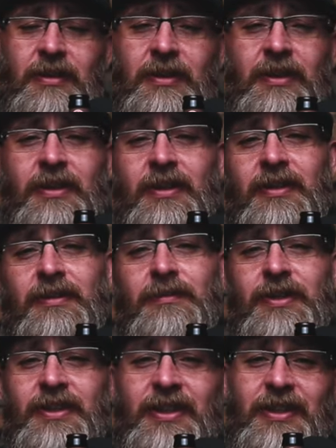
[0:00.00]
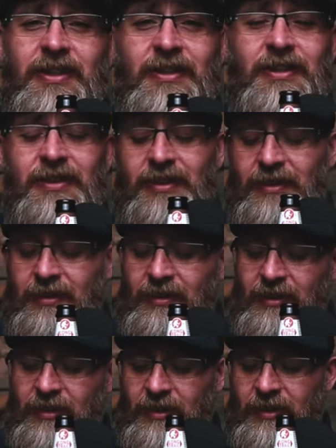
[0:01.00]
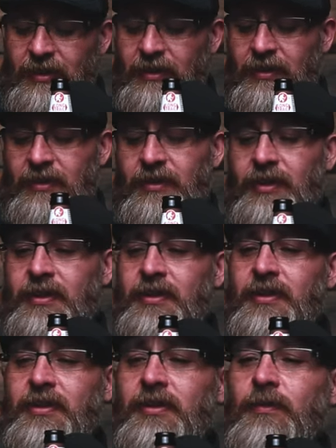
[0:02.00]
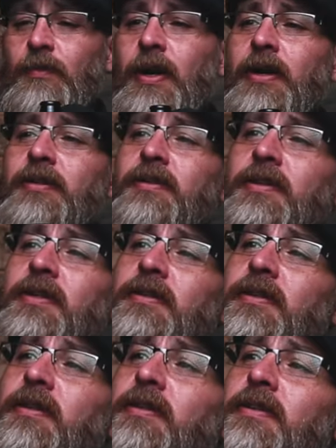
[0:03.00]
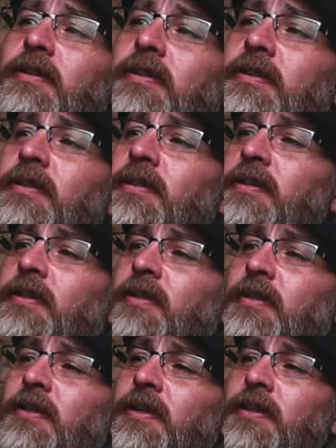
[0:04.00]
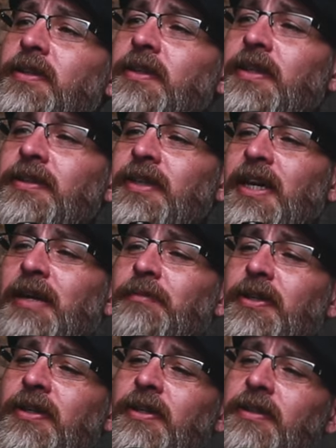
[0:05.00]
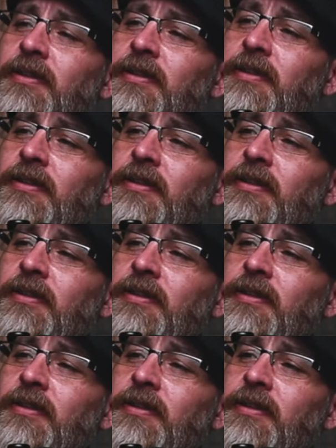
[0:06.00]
It gets ridiculous. This is wow, that's a nice color. It's a nice amber color.